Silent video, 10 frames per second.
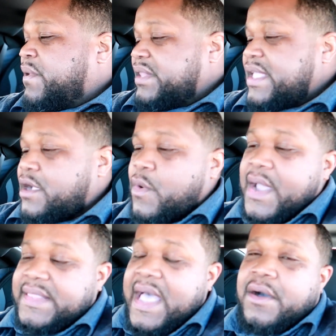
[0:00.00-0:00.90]
but it did
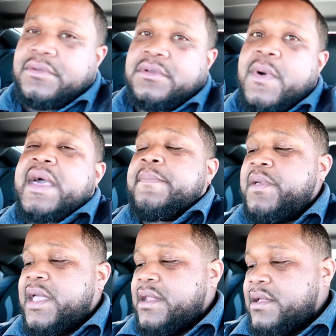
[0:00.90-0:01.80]
quiet down quite a
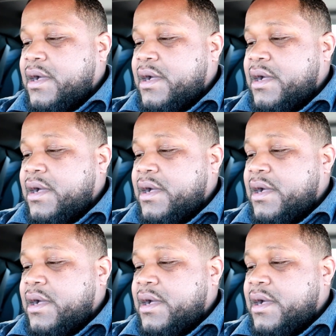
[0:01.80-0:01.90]
bit.